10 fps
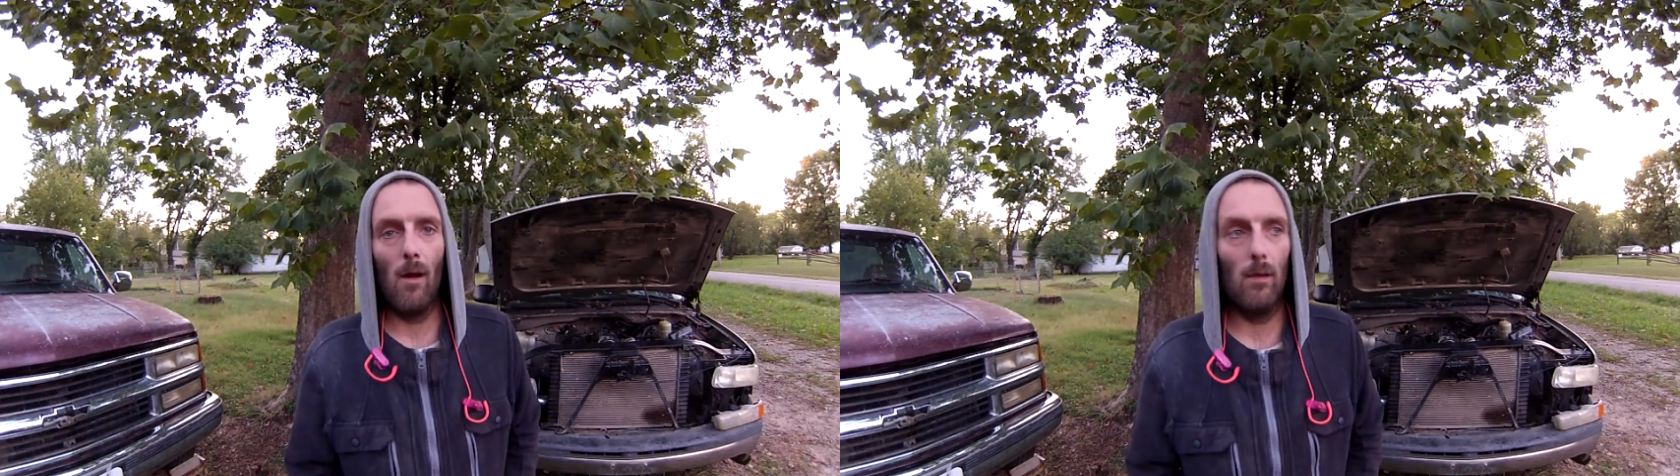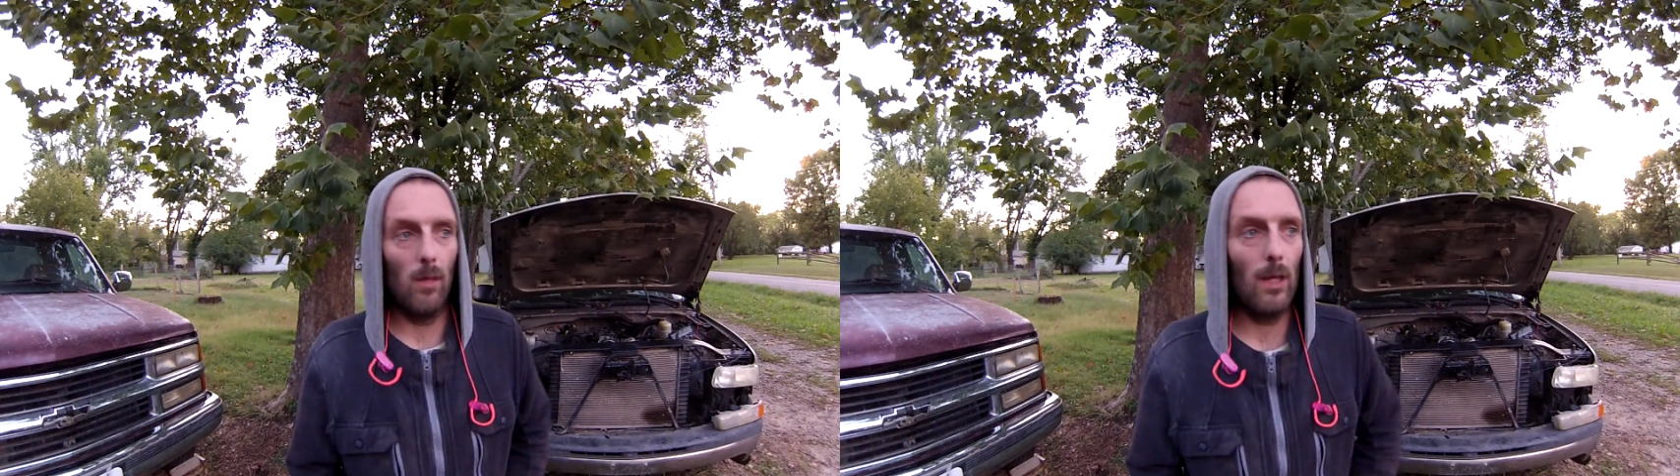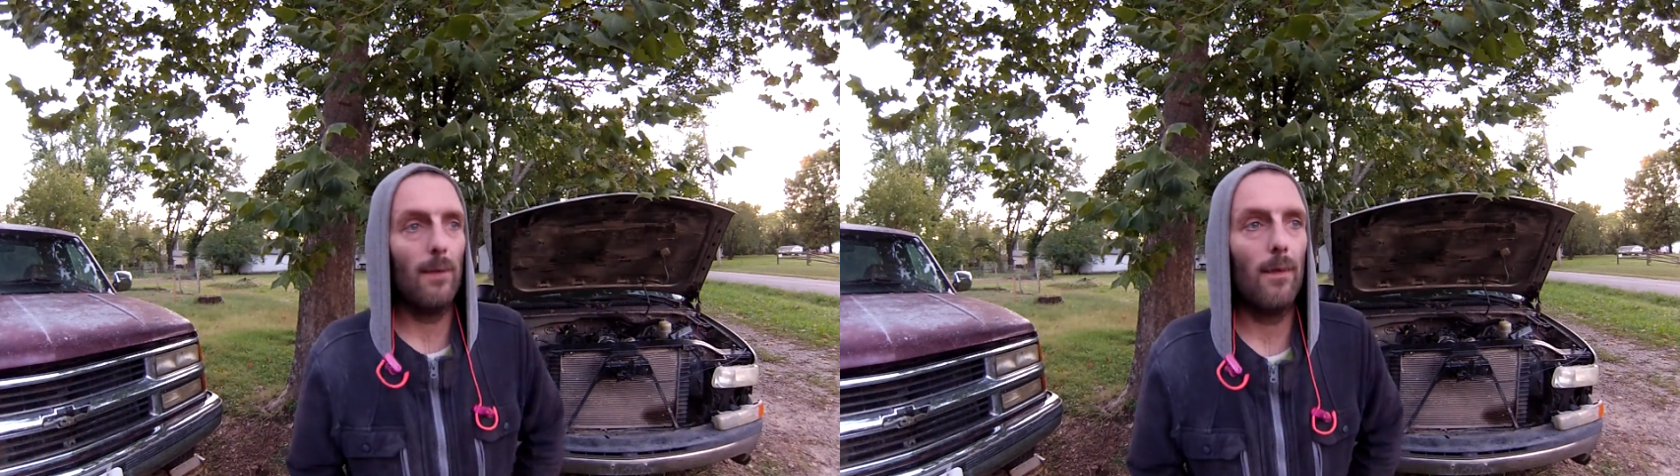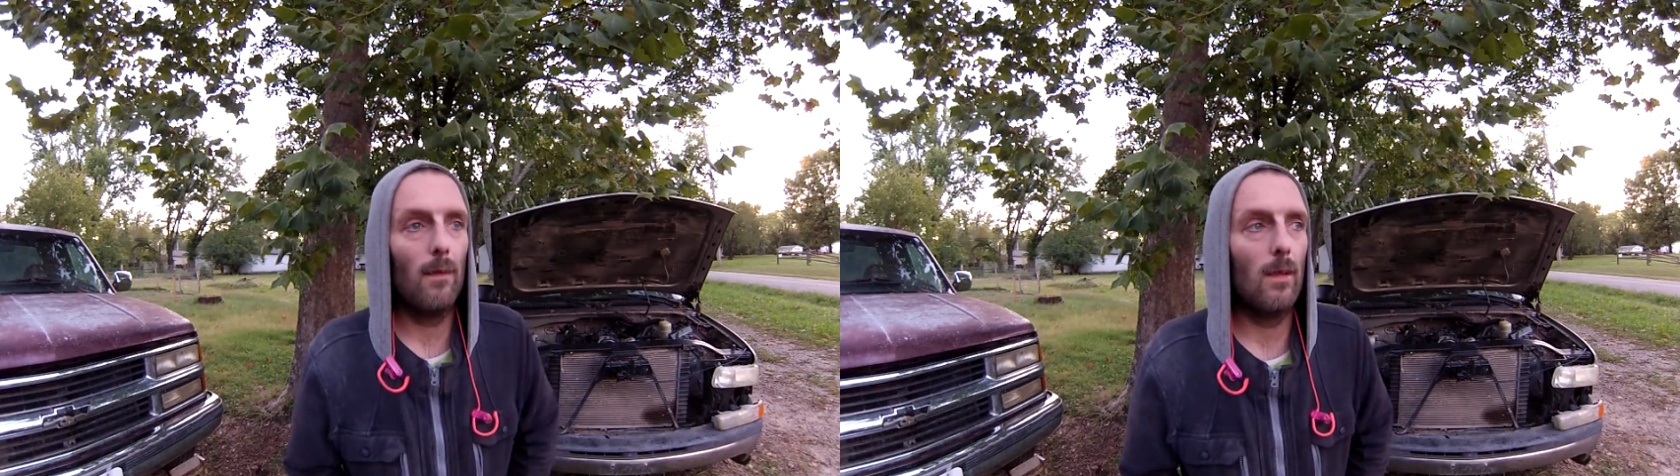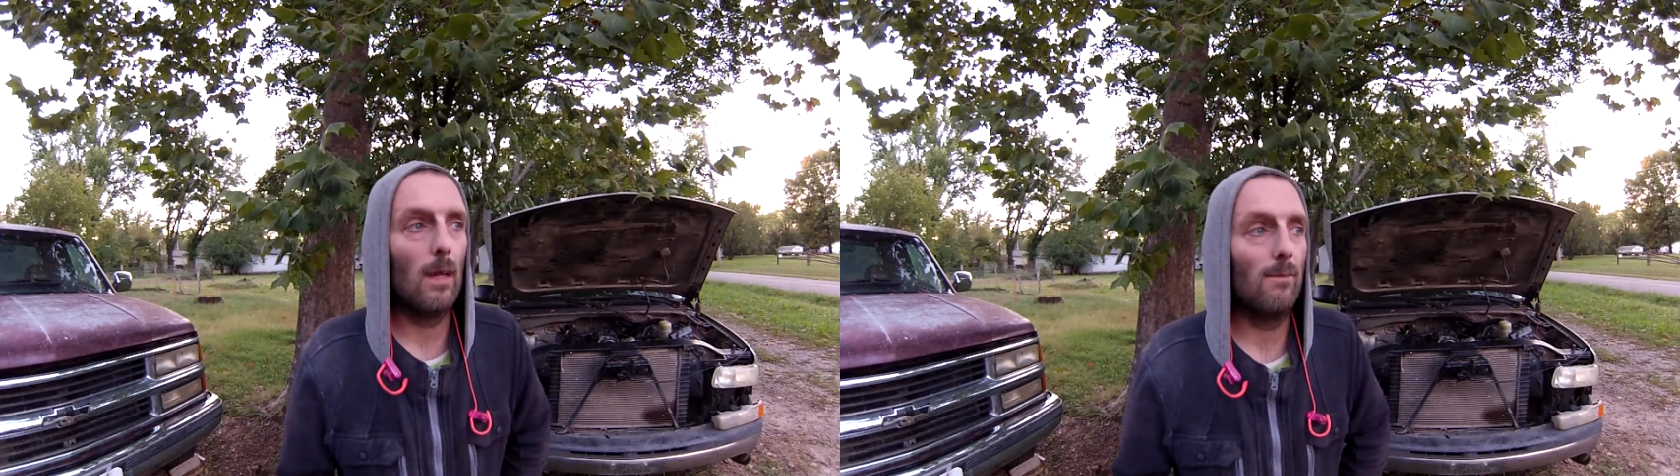A lot of this
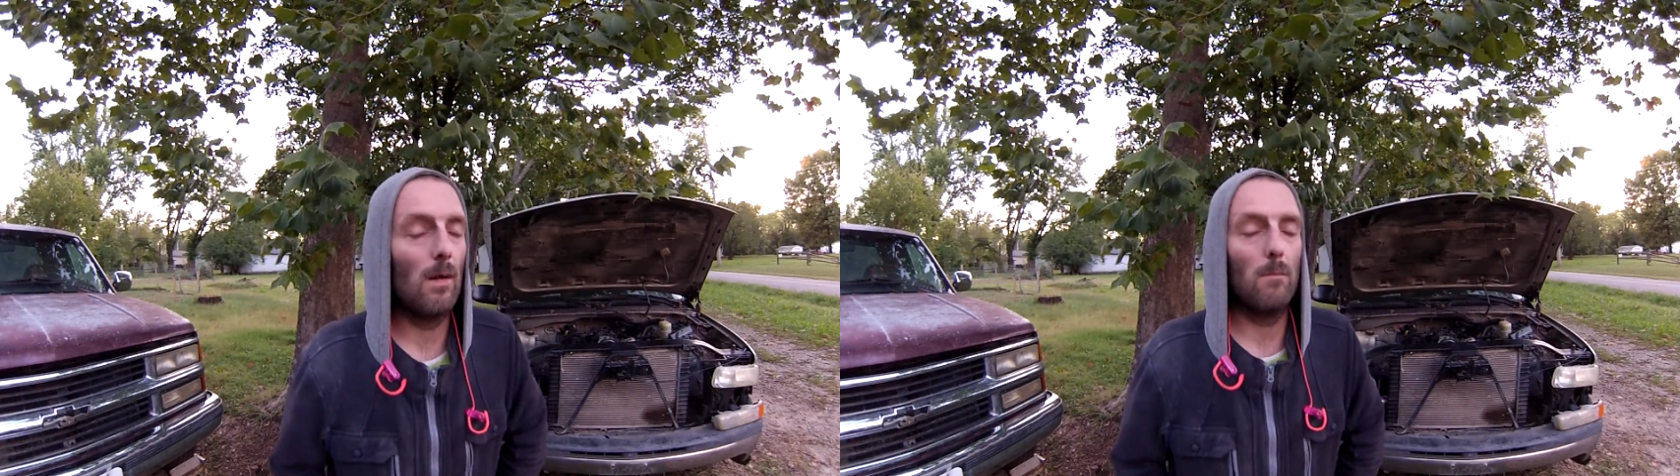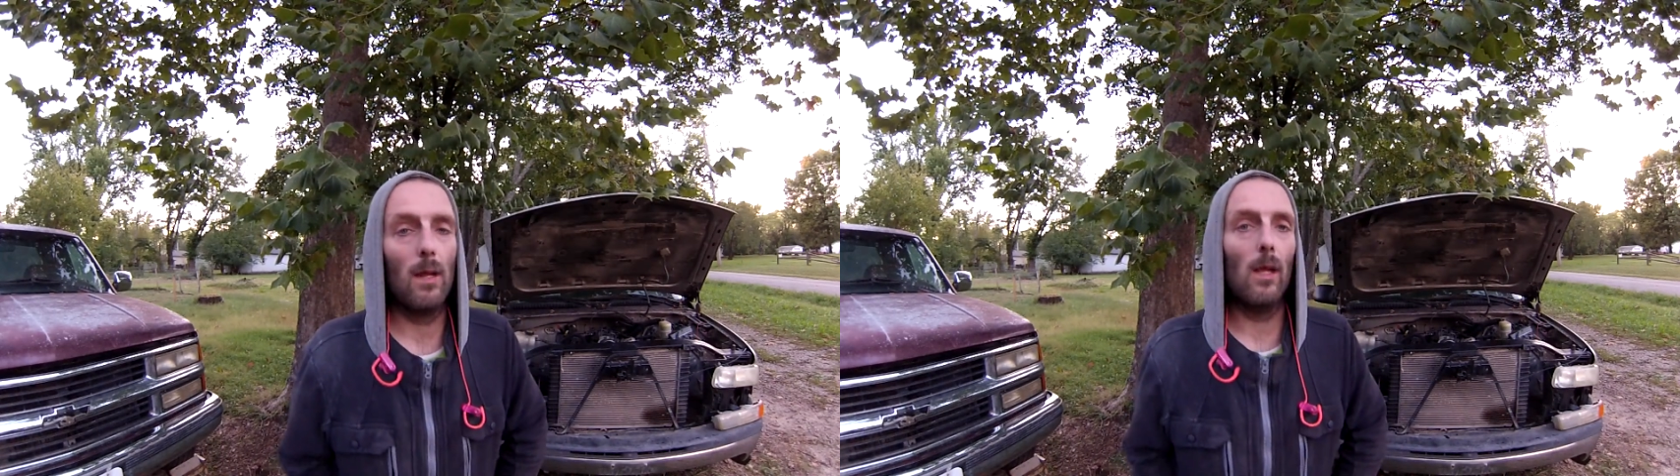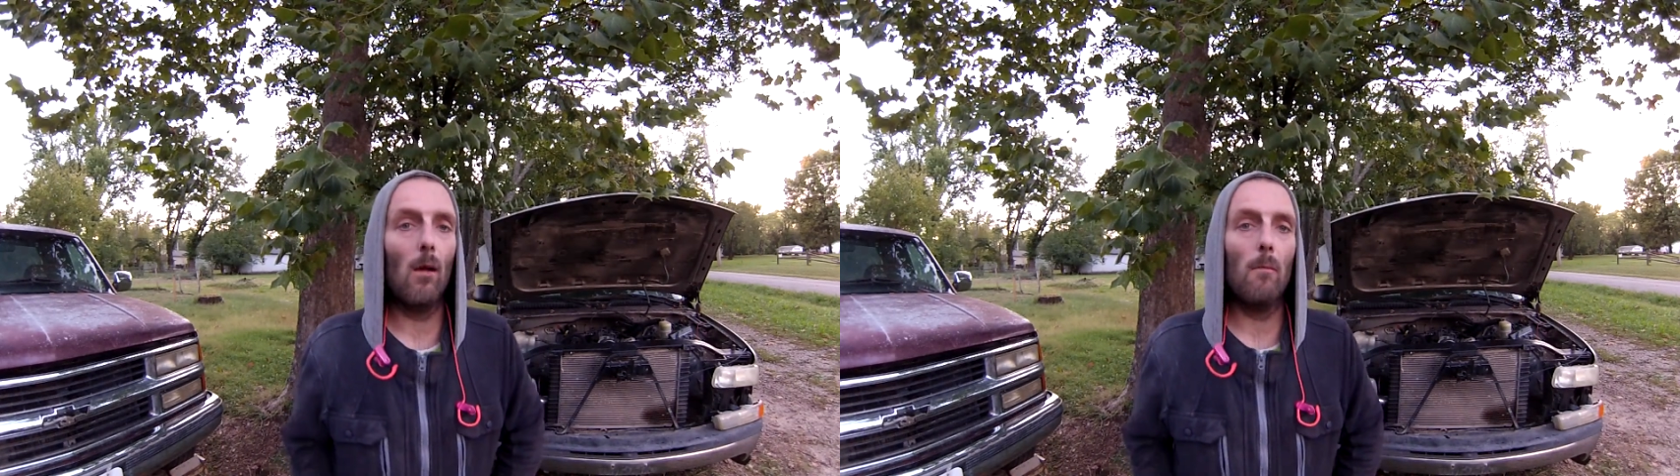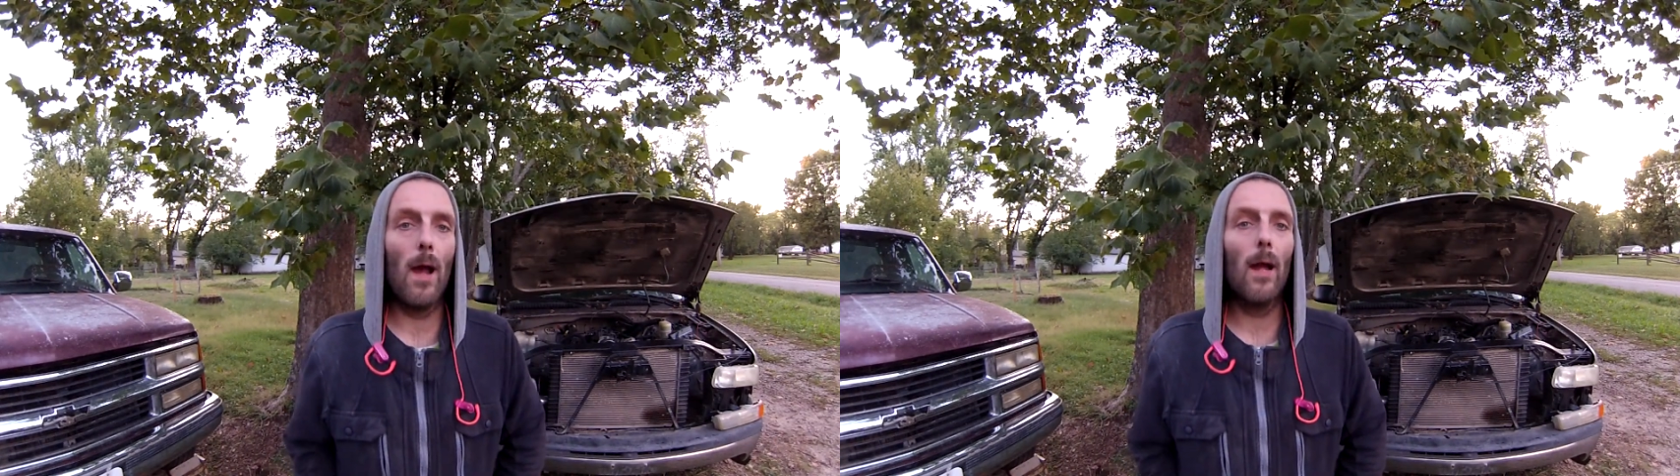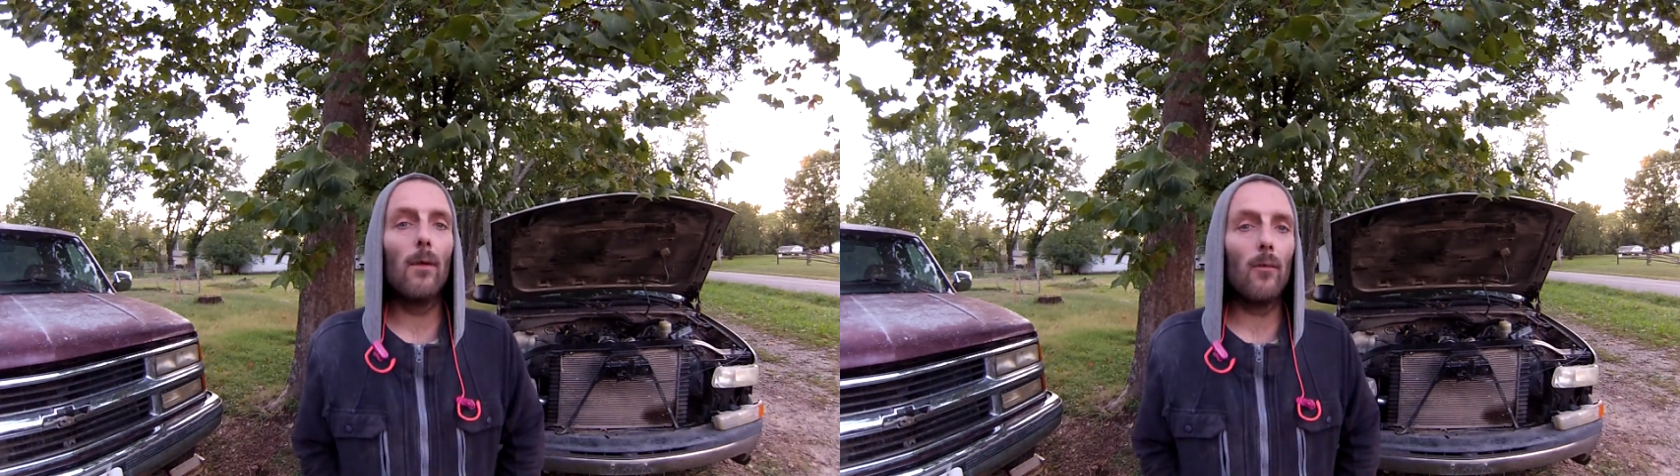stuff I'm going to go
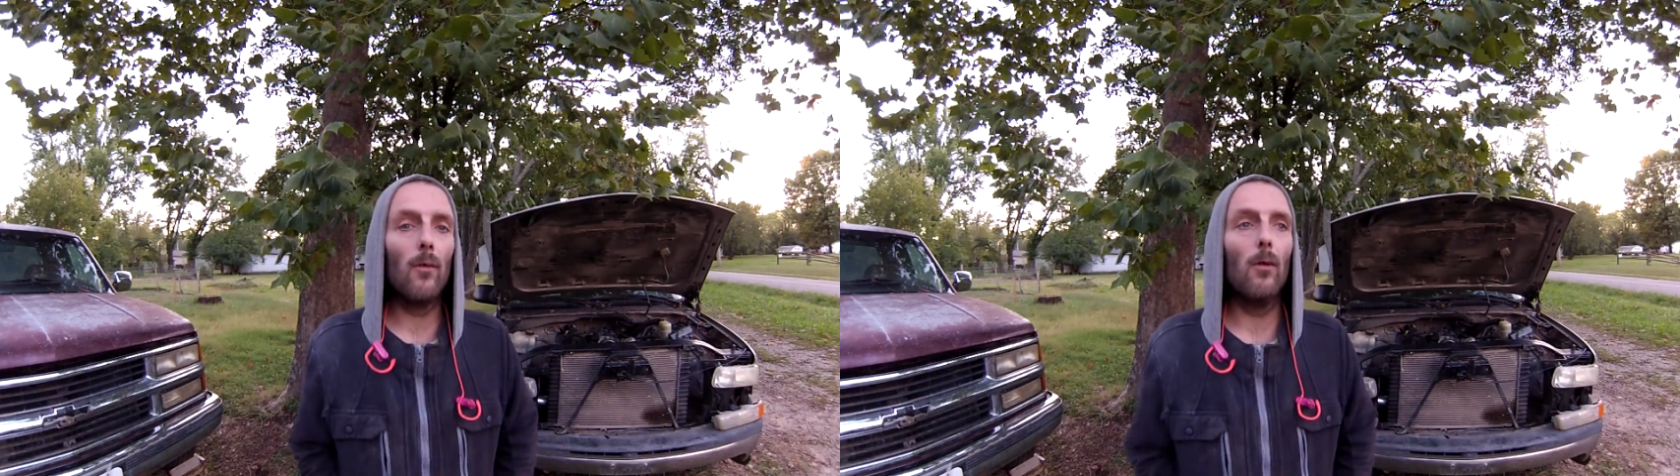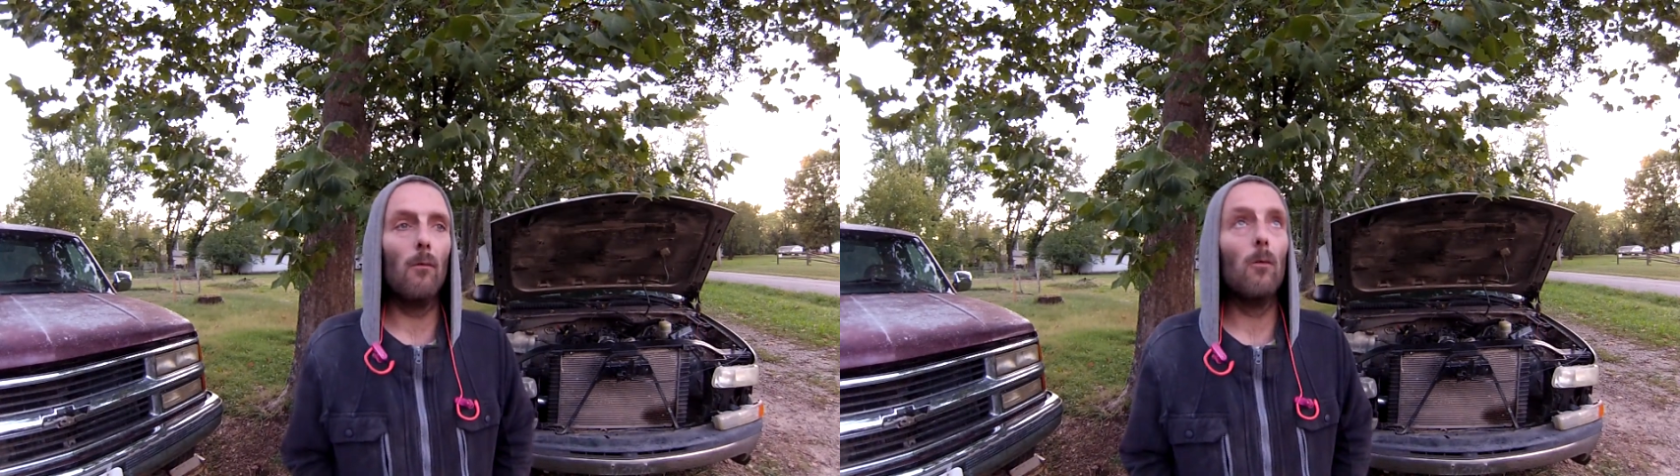back through